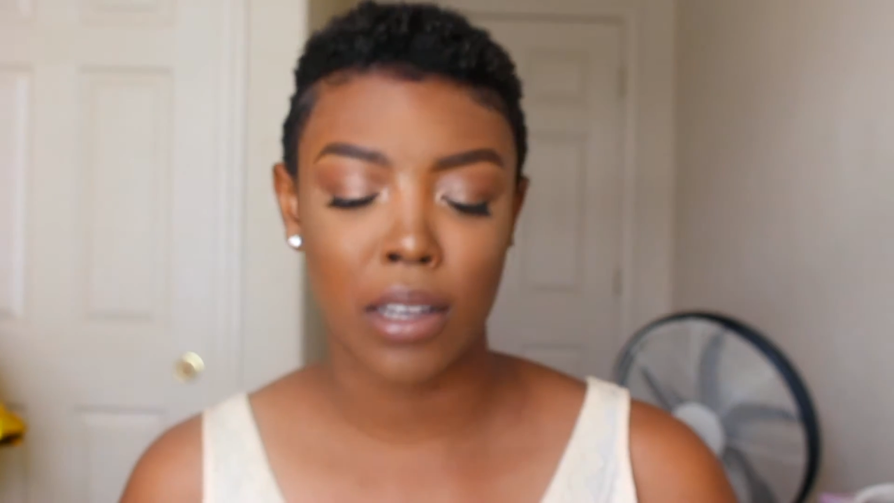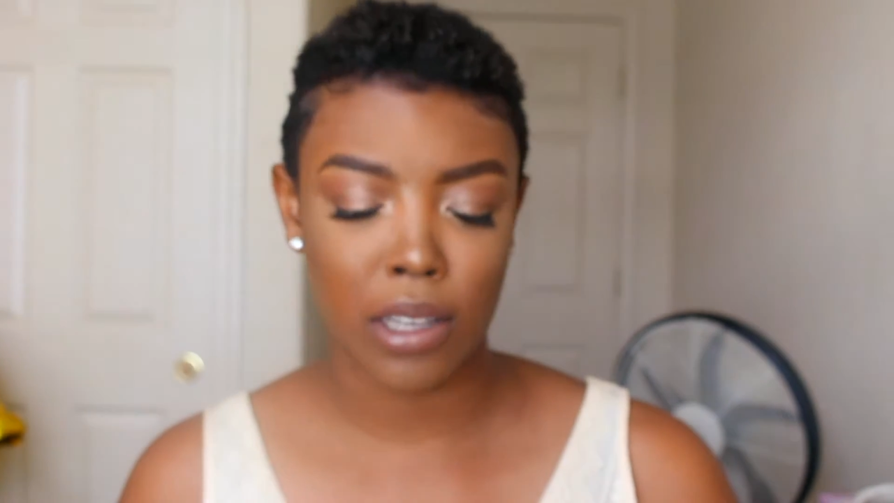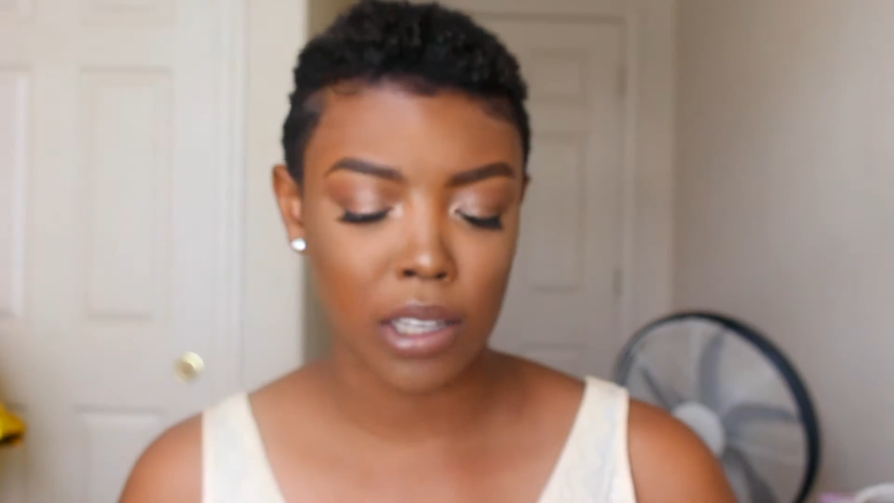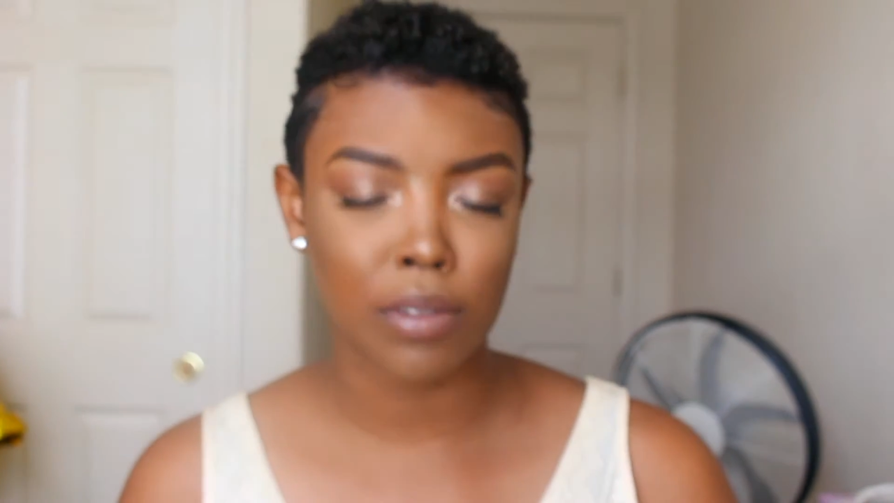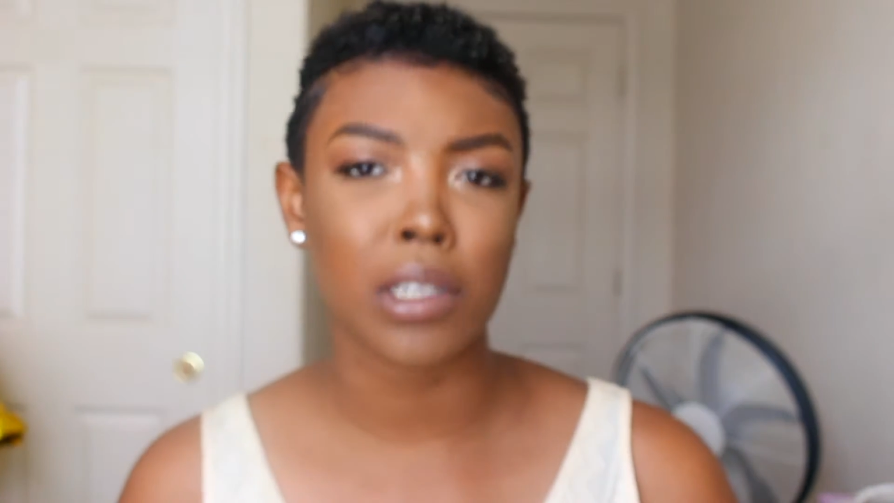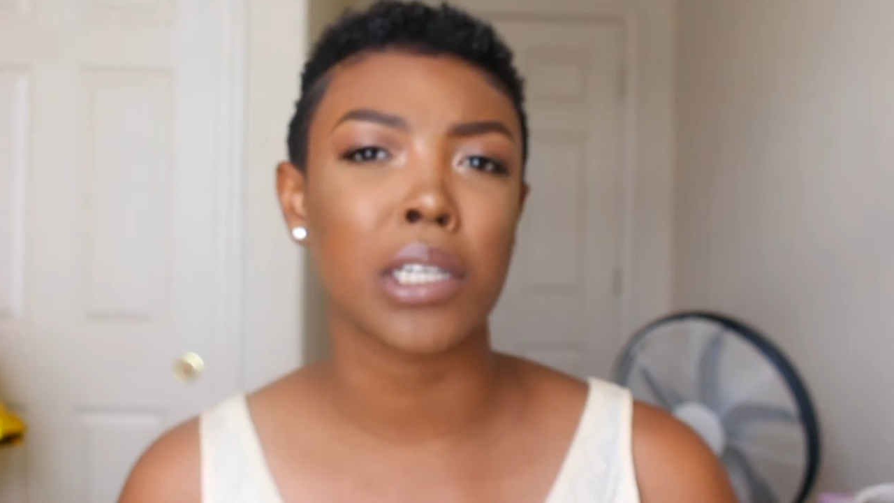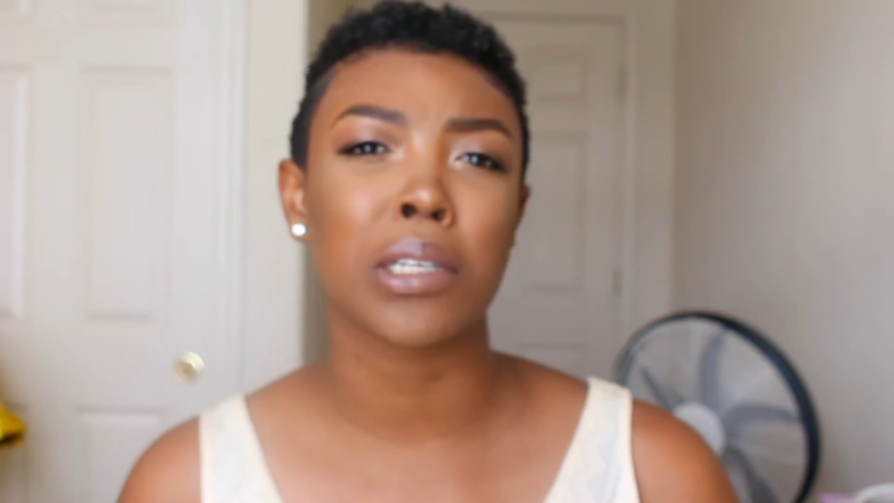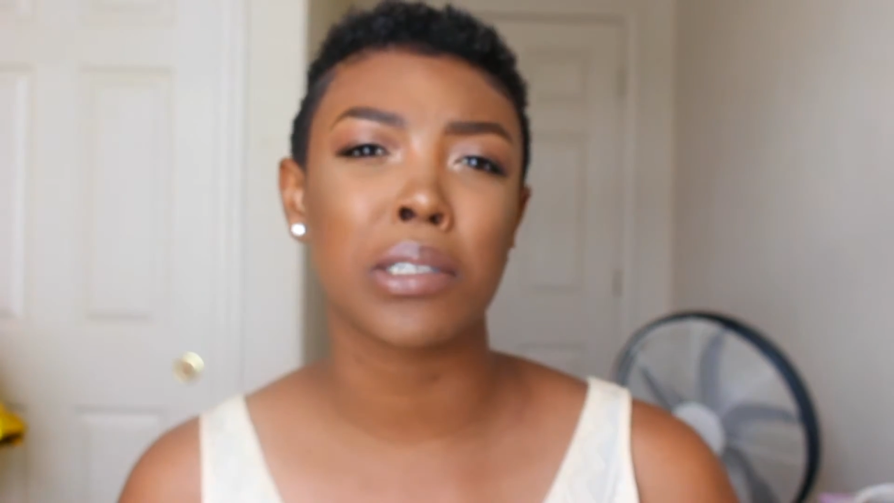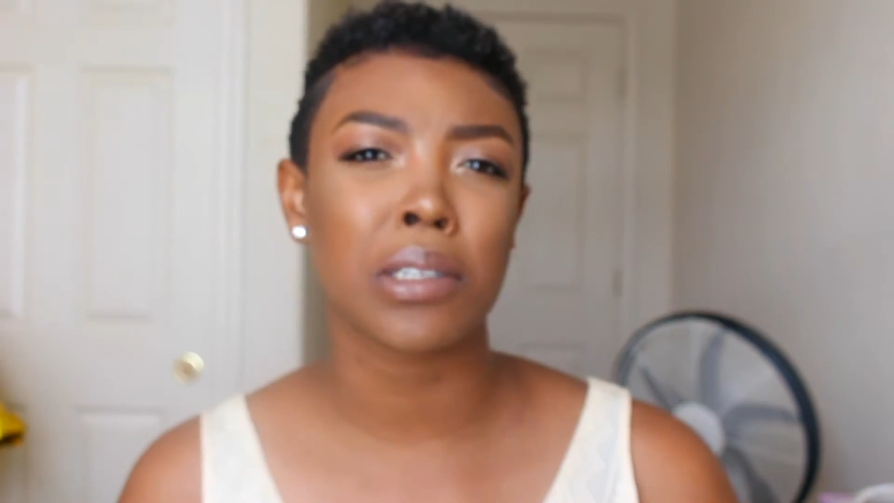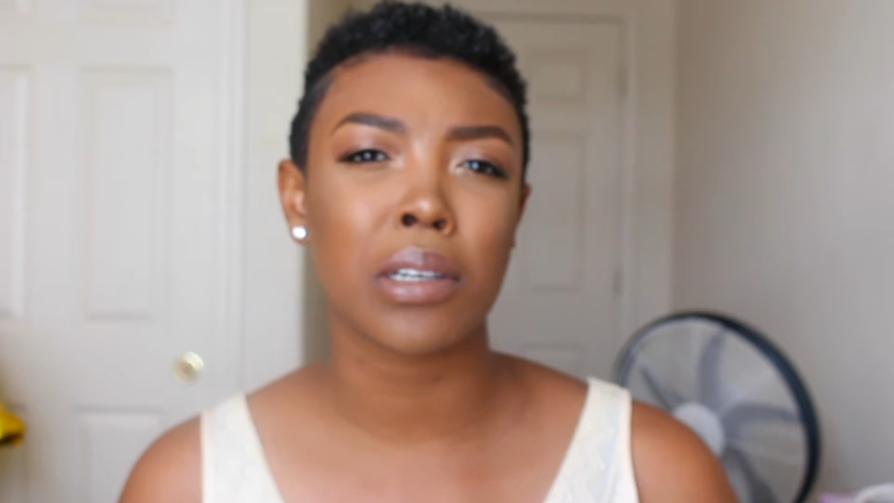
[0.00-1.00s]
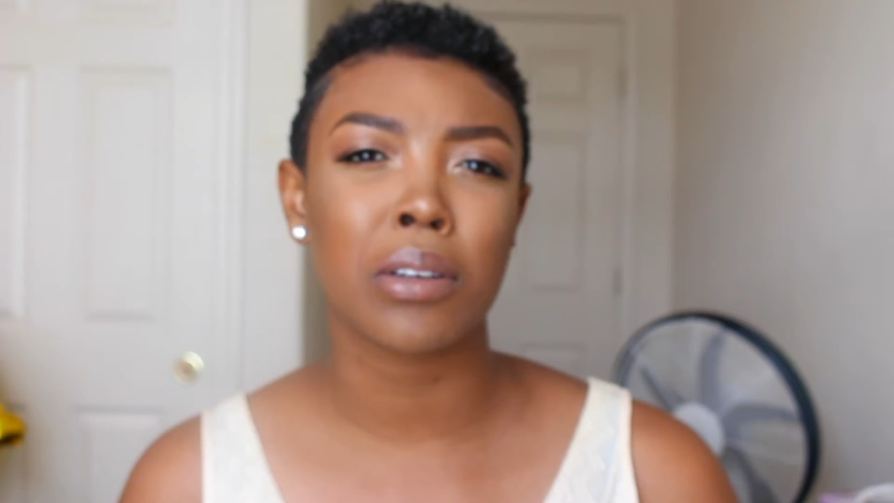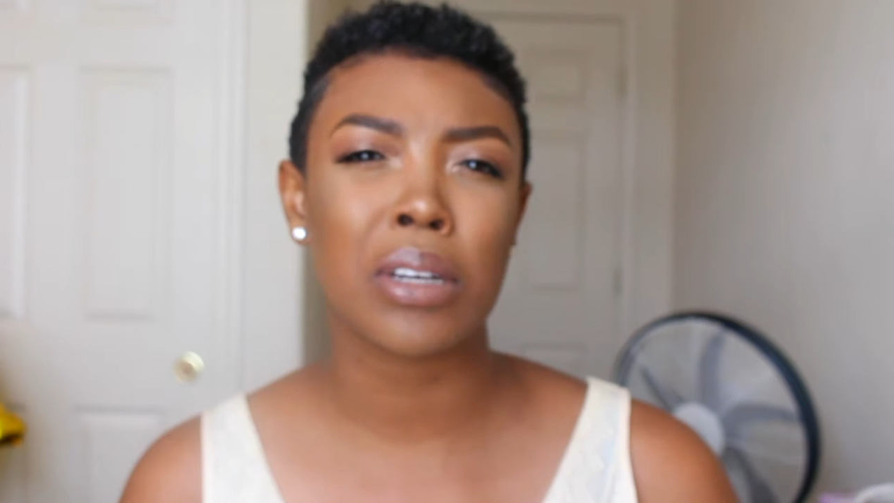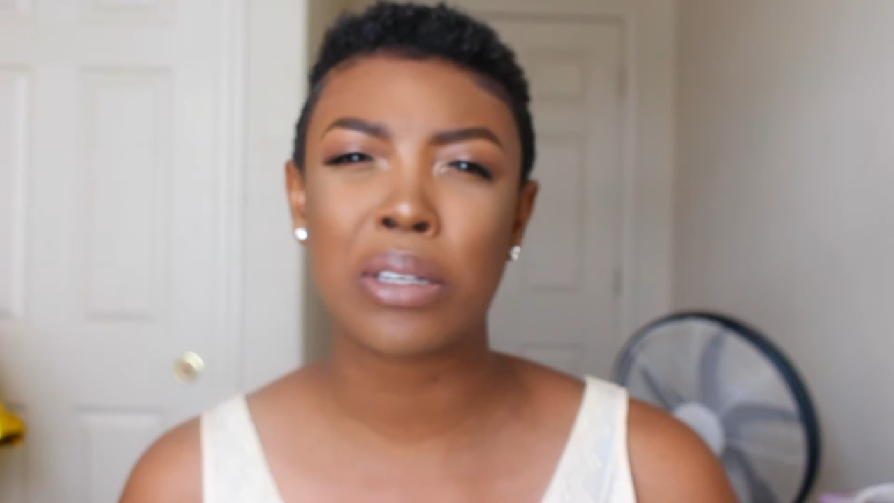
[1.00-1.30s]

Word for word: like even years ago.